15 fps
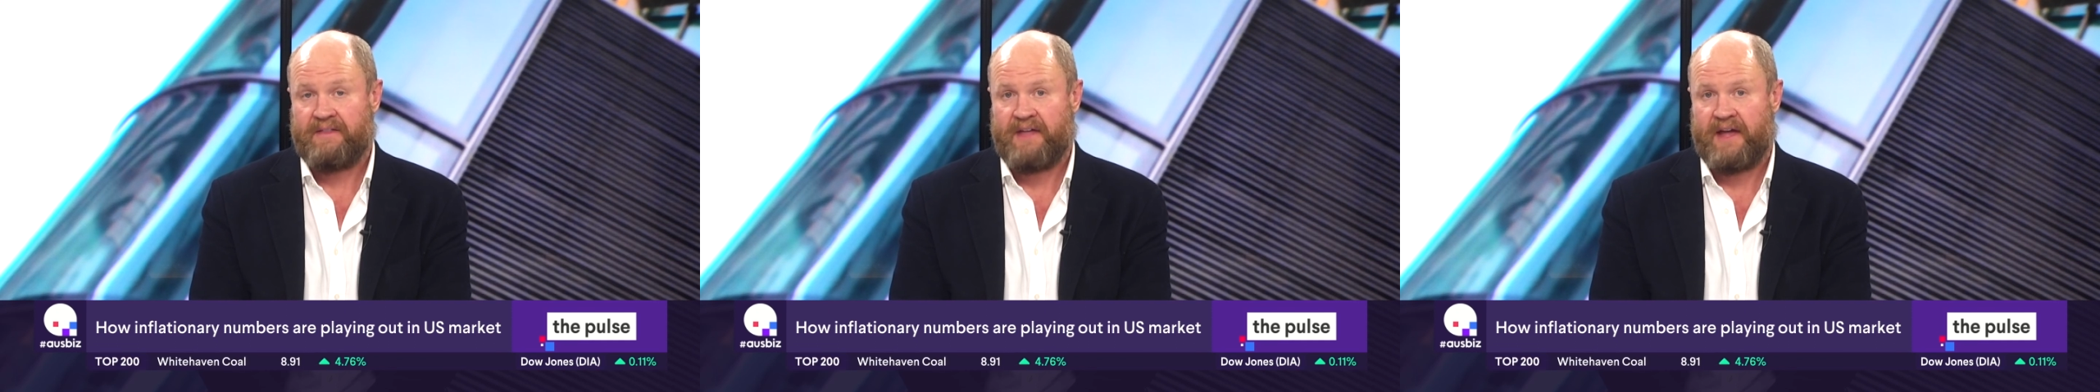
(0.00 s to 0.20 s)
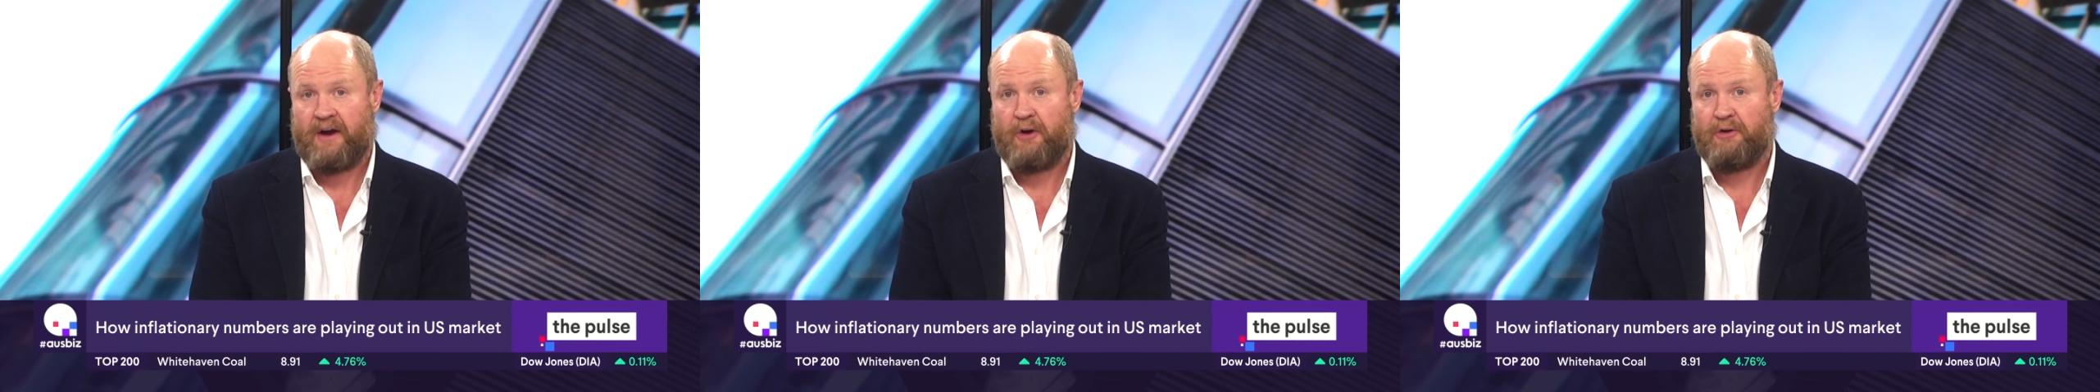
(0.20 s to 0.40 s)

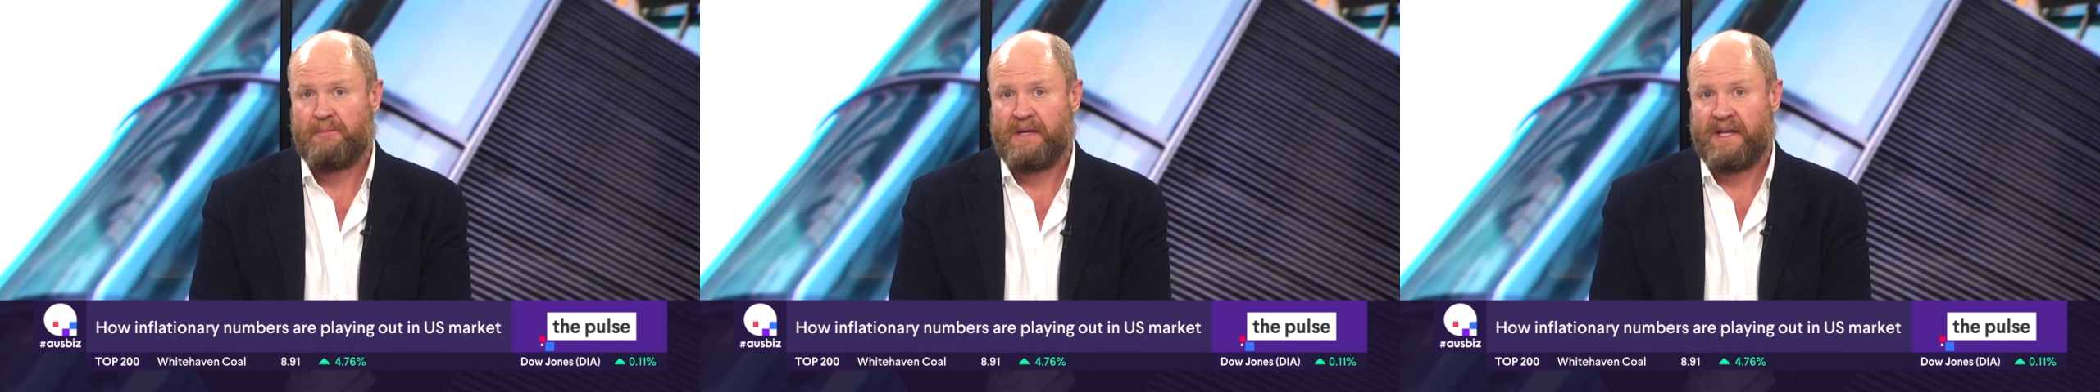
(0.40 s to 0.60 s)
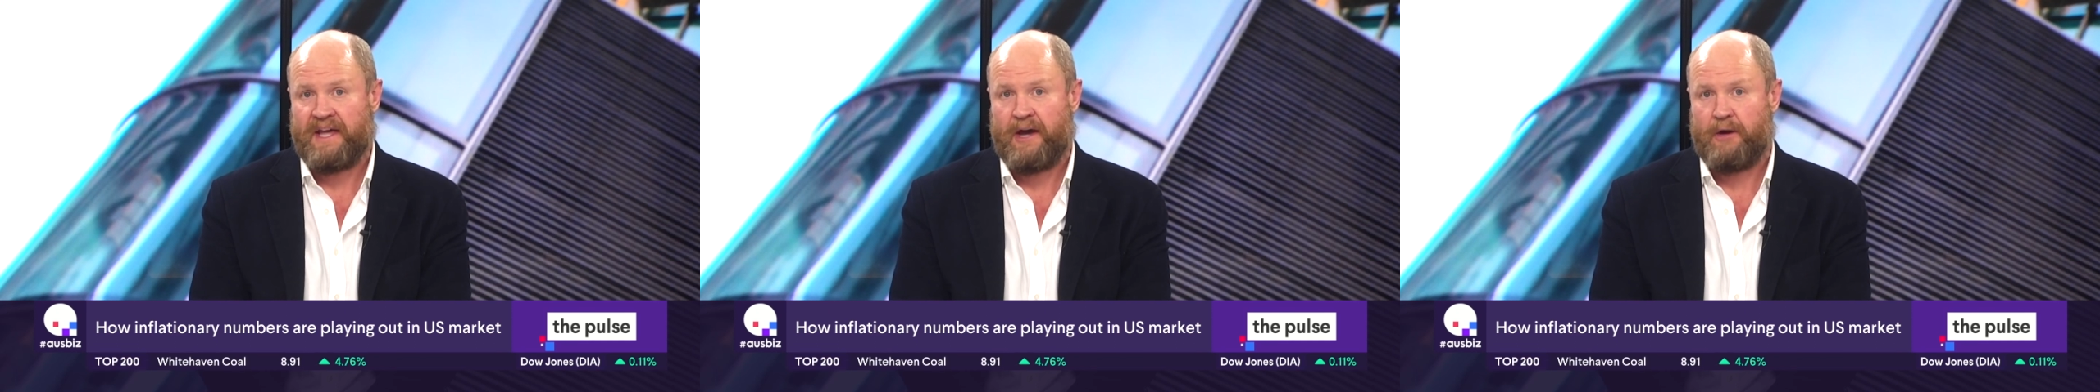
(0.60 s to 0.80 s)

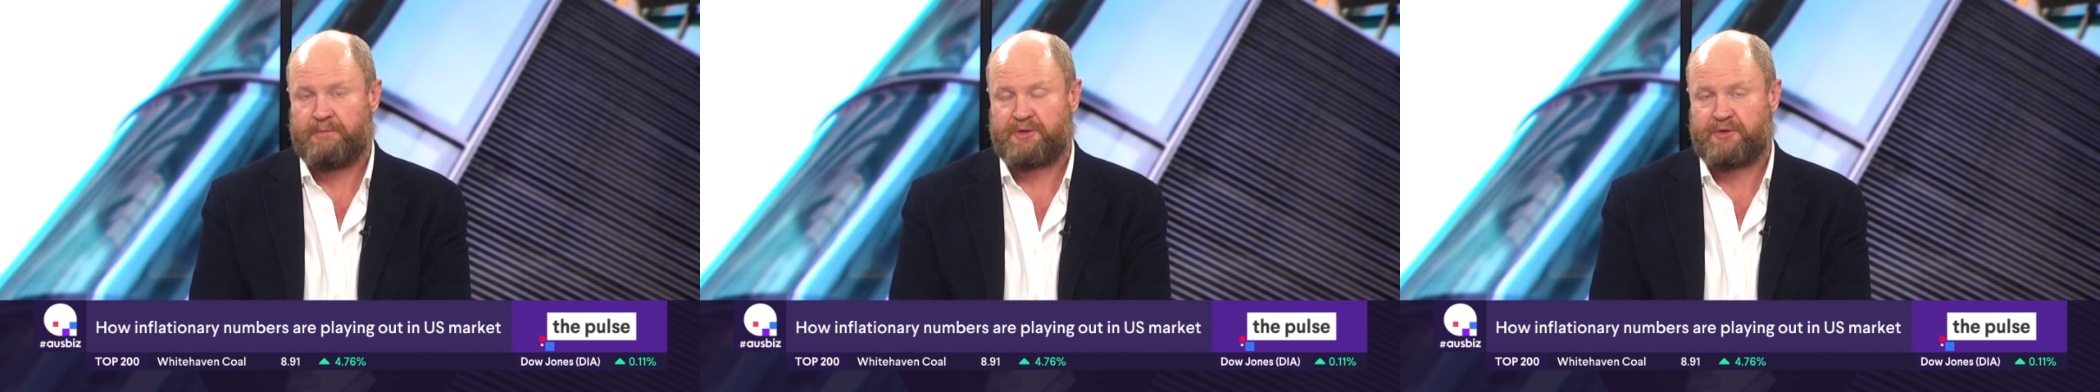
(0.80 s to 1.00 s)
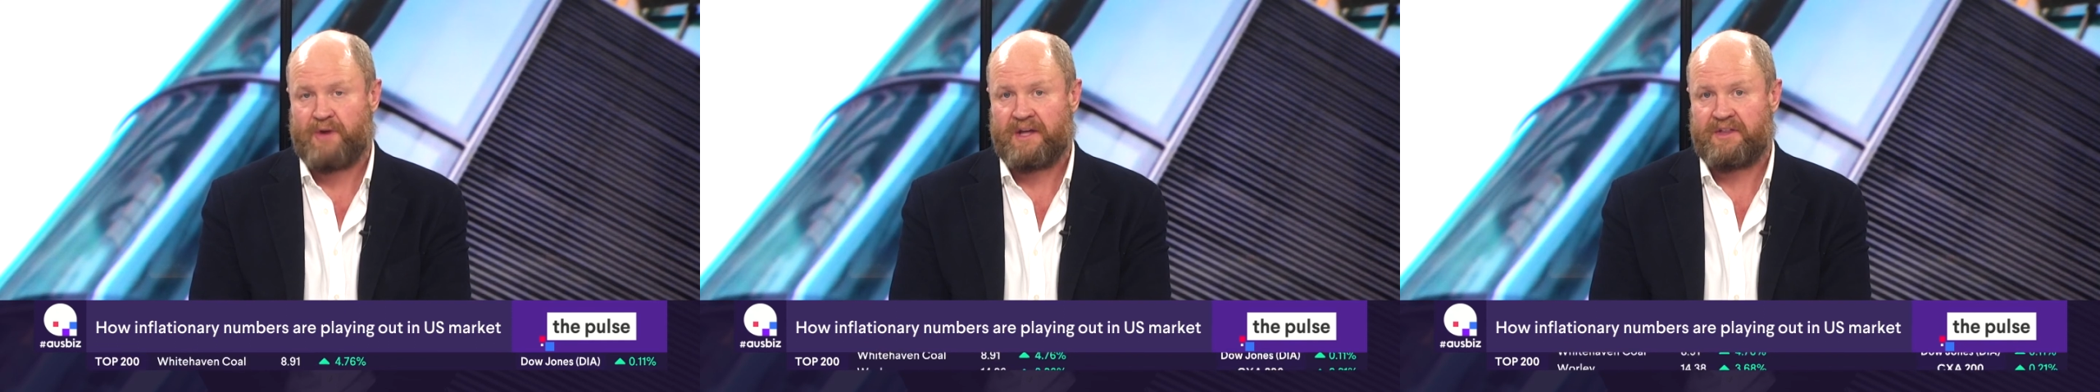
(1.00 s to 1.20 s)
ultimately help
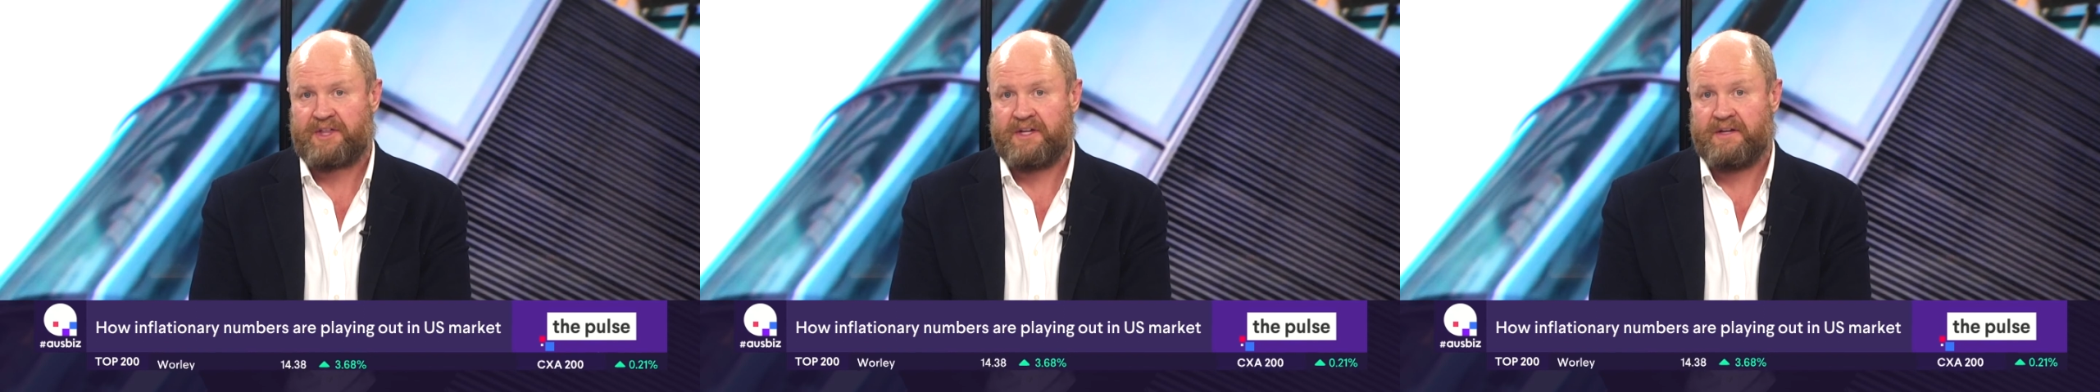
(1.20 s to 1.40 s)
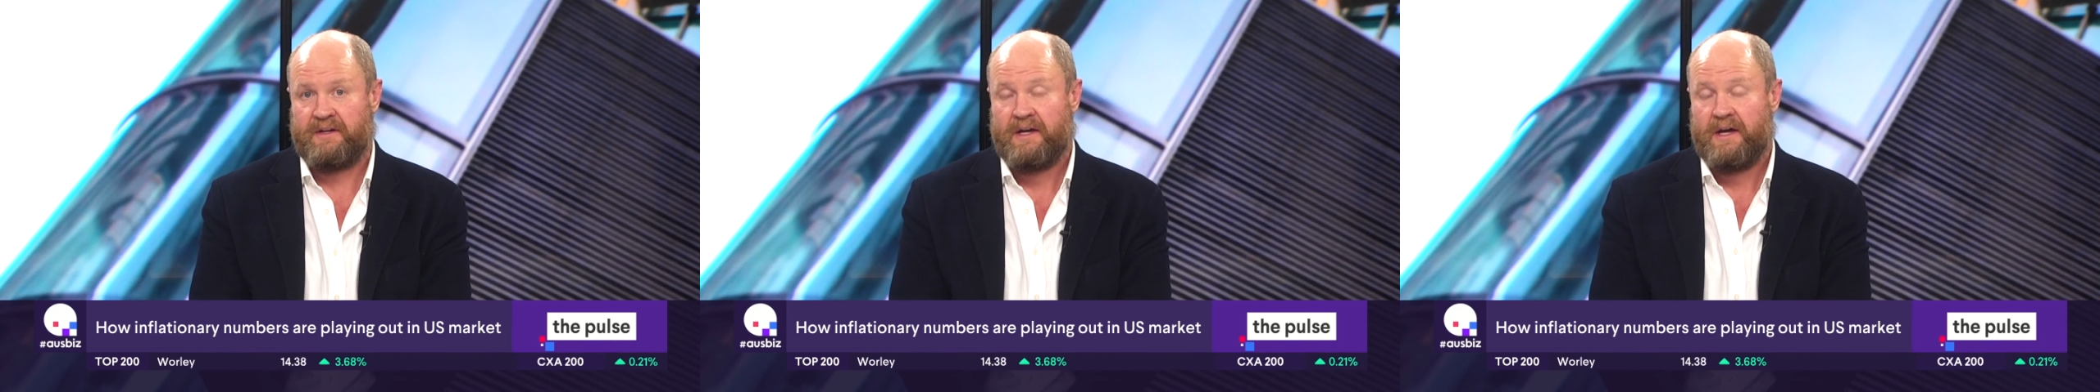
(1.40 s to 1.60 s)

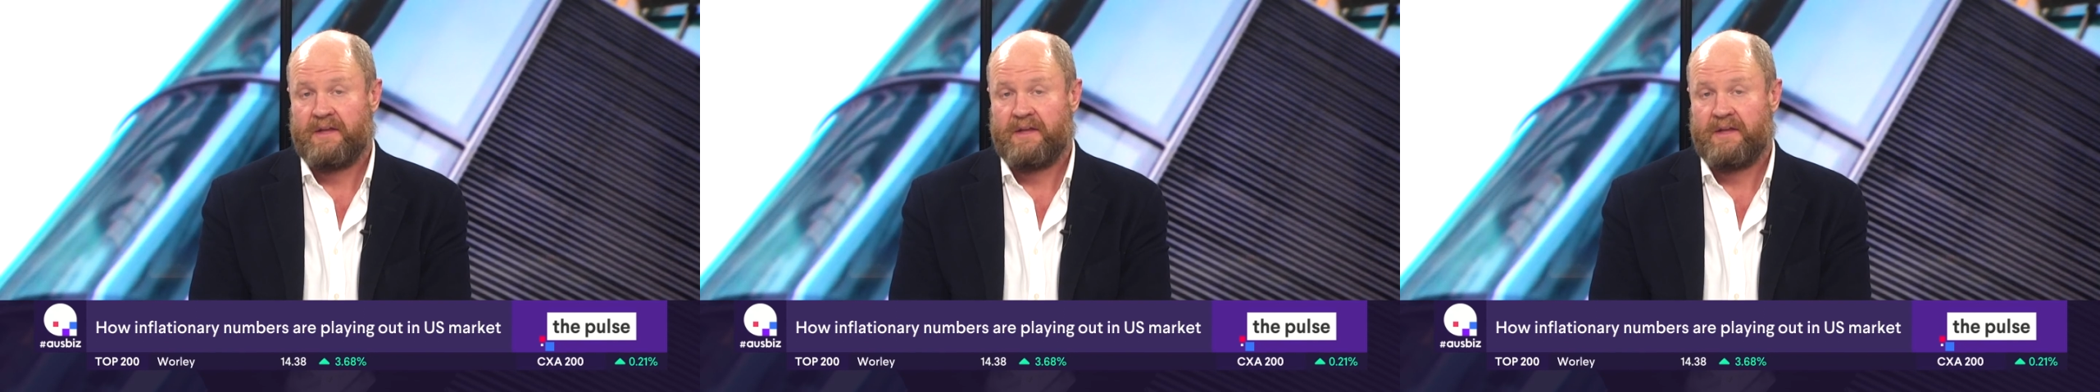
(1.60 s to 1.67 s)
strengthen